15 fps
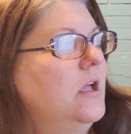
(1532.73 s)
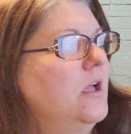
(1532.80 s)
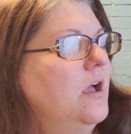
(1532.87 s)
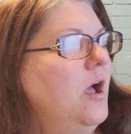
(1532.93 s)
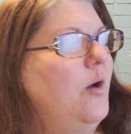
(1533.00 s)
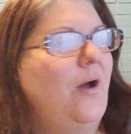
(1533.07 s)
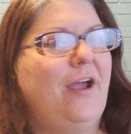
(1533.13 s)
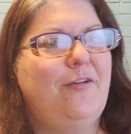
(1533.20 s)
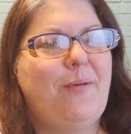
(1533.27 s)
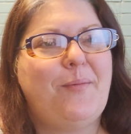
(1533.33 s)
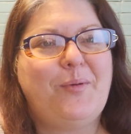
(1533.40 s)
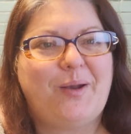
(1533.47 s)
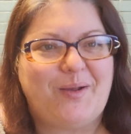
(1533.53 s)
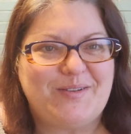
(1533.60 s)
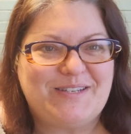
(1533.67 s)
Oh, I remember
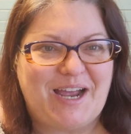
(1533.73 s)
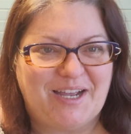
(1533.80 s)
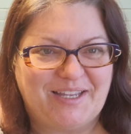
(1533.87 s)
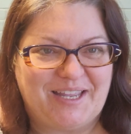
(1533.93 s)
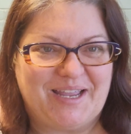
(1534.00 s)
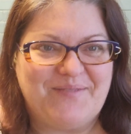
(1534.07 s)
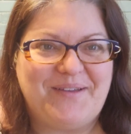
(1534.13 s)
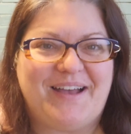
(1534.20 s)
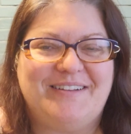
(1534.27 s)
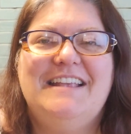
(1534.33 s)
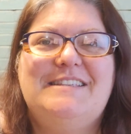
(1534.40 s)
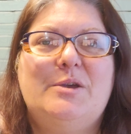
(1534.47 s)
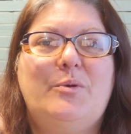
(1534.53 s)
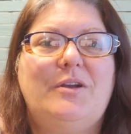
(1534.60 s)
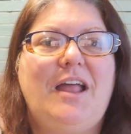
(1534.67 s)
what I was talking about.
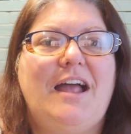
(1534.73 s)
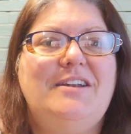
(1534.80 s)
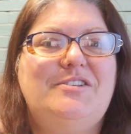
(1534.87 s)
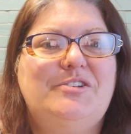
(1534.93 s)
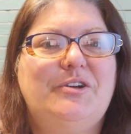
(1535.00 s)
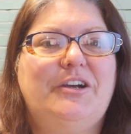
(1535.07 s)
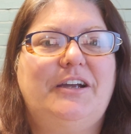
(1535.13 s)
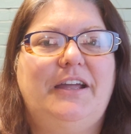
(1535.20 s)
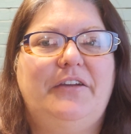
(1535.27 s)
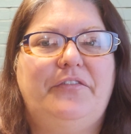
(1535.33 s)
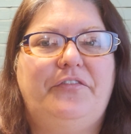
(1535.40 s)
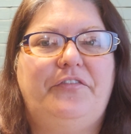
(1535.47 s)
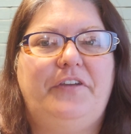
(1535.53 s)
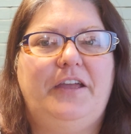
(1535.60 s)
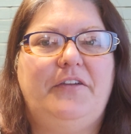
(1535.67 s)
So we're not sure
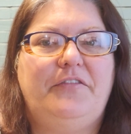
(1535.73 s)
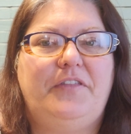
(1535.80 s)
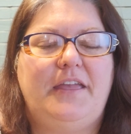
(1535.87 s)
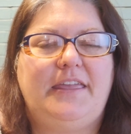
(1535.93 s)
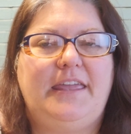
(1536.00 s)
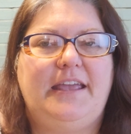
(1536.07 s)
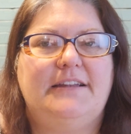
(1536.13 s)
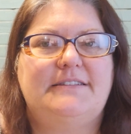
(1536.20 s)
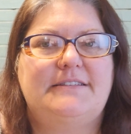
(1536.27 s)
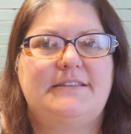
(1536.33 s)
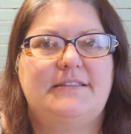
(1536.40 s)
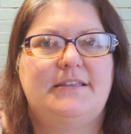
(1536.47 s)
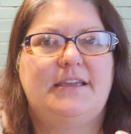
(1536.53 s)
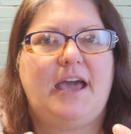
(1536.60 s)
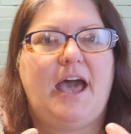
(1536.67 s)
if they
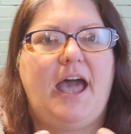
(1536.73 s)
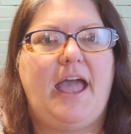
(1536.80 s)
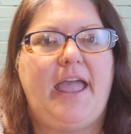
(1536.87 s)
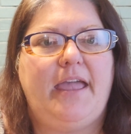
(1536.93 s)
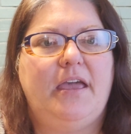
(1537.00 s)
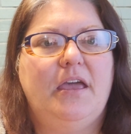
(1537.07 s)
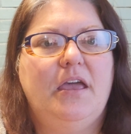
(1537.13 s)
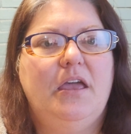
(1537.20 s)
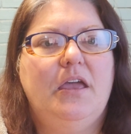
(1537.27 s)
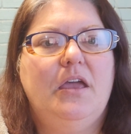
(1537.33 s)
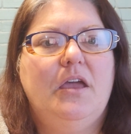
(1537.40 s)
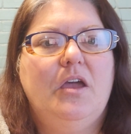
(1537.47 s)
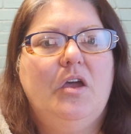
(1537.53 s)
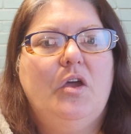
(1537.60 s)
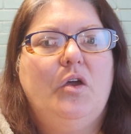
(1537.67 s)
kicked the guy
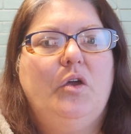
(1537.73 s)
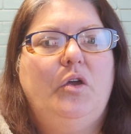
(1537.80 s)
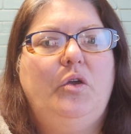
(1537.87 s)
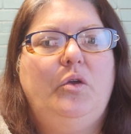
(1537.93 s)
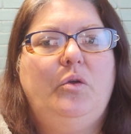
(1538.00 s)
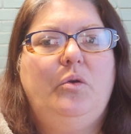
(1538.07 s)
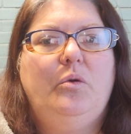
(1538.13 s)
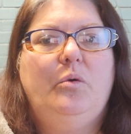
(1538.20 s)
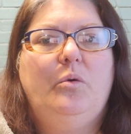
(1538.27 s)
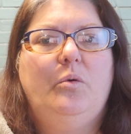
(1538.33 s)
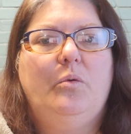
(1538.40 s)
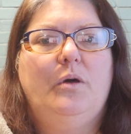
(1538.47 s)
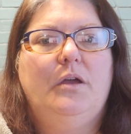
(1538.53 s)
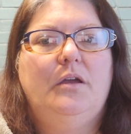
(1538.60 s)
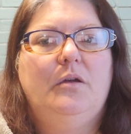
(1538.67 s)

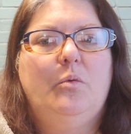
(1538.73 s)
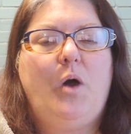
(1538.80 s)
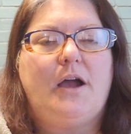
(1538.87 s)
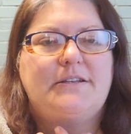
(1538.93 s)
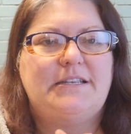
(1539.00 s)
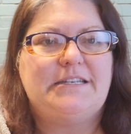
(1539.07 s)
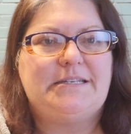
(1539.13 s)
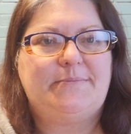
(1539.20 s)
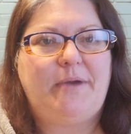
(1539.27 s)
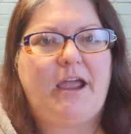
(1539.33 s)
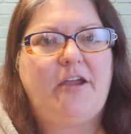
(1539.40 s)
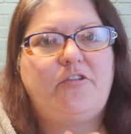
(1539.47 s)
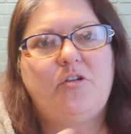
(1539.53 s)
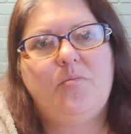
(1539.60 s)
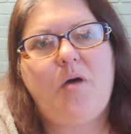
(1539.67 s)
who walked into my
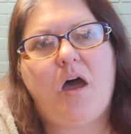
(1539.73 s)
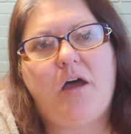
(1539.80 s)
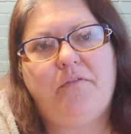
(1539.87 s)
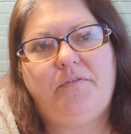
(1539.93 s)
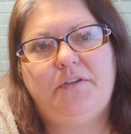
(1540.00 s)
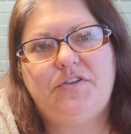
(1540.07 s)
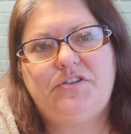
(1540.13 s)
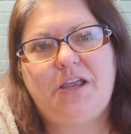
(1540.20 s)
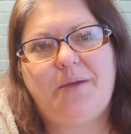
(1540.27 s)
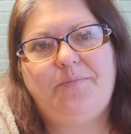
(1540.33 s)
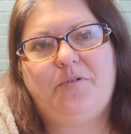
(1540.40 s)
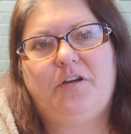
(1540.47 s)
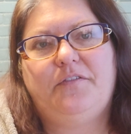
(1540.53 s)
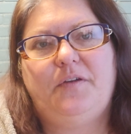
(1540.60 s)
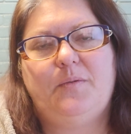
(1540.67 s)
room off the ship,
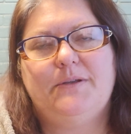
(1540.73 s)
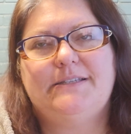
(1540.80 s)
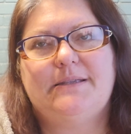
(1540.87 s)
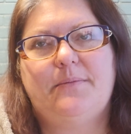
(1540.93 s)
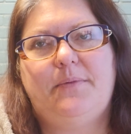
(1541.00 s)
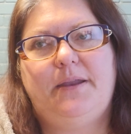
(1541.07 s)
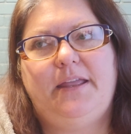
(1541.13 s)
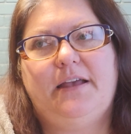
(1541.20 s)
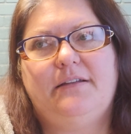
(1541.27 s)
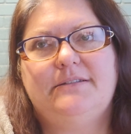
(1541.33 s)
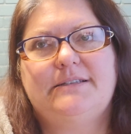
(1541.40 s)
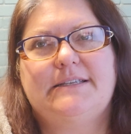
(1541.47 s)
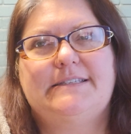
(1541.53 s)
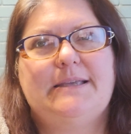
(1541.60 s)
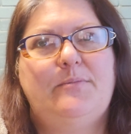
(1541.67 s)
or if it was somebody else,
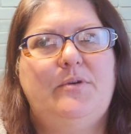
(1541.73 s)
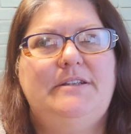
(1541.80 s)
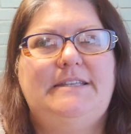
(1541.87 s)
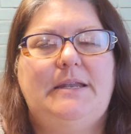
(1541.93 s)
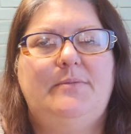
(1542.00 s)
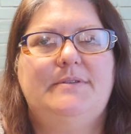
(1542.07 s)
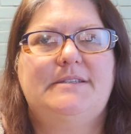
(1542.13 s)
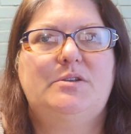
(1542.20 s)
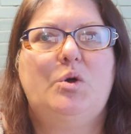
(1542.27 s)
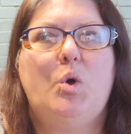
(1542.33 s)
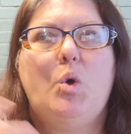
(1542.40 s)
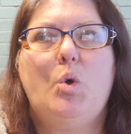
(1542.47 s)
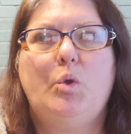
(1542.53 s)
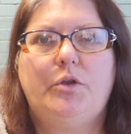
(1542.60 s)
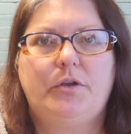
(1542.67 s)
because someone said it was an
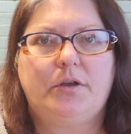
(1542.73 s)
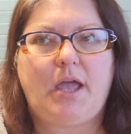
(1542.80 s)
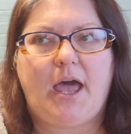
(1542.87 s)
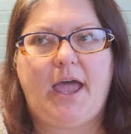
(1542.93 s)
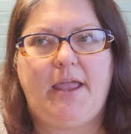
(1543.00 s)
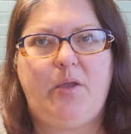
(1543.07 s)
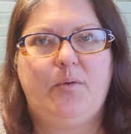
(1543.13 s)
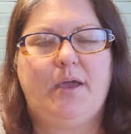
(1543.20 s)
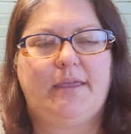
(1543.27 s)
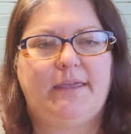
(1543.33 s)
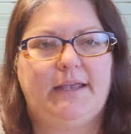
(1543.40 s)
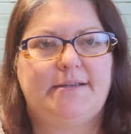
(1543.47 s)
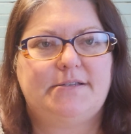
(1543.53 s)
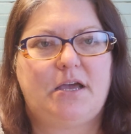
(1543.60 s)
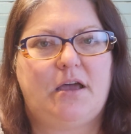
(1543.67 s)
older guy who got
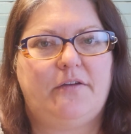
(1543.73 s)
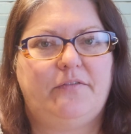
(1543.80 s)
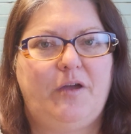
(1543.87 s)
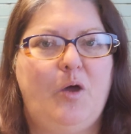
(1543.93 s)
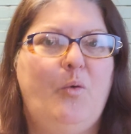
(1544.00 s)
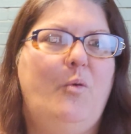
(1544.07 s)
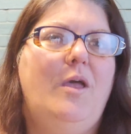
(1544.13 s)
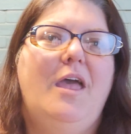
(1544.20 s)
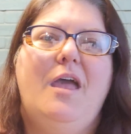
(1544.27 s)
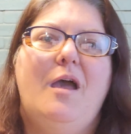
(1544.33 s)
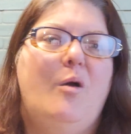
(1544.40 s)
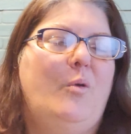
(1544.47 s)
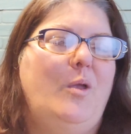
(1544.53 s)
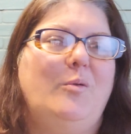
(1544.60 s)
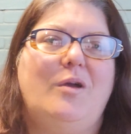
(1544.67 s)
kicked off. Oh,
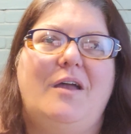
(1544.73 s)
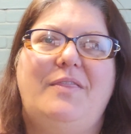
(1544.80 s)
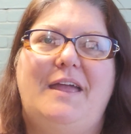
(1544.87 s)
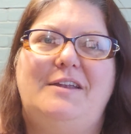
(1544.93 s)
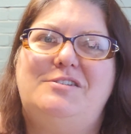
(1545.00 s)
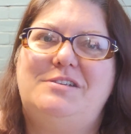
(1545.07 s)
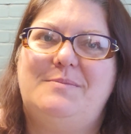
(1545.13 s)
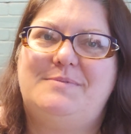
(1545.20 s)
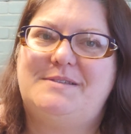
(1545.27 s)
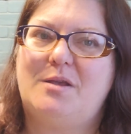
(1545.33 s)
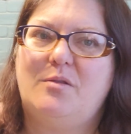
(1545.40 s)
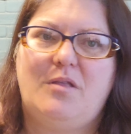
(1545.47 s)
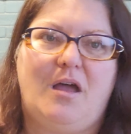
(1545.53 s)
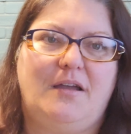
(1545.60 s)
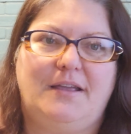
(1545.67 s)
we were on that ship so
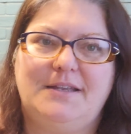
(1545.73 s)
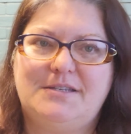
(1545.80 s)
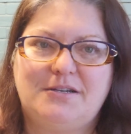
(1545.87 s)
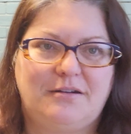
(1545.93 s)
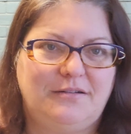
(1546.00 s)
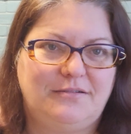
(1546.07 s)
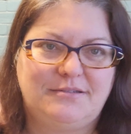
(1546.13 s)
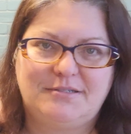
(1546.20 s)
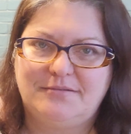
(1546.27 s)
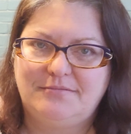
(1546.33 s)
long, it turned,